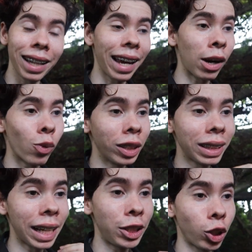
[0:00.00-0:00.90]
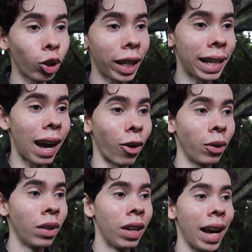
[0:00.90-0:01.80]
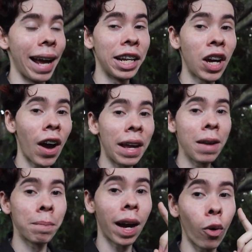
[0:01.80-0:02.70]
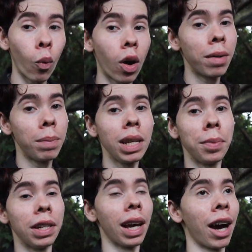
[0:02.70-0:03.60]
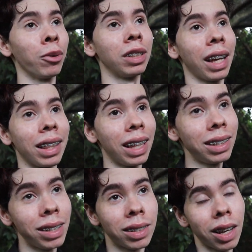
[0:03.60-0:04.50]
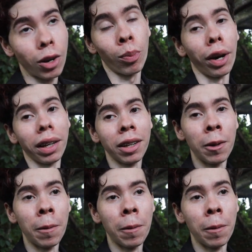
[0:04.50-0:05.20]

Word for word: Like once I took it out and it got hit by one BB, I was like, this is gonna break.